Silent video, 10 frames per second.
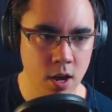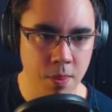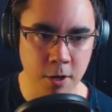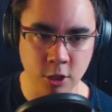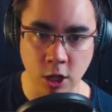
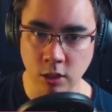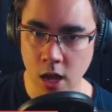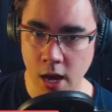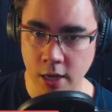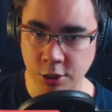There's a
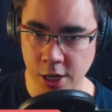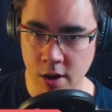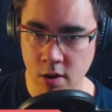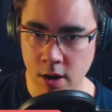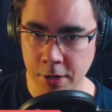lot of
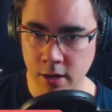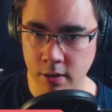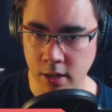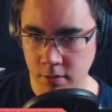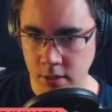geo up here
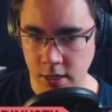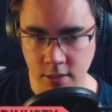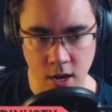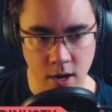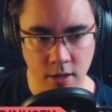that does
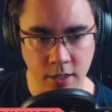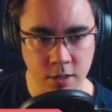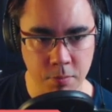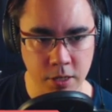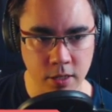not need
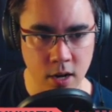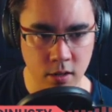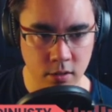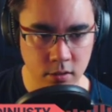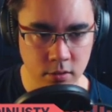to be
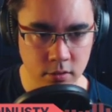there.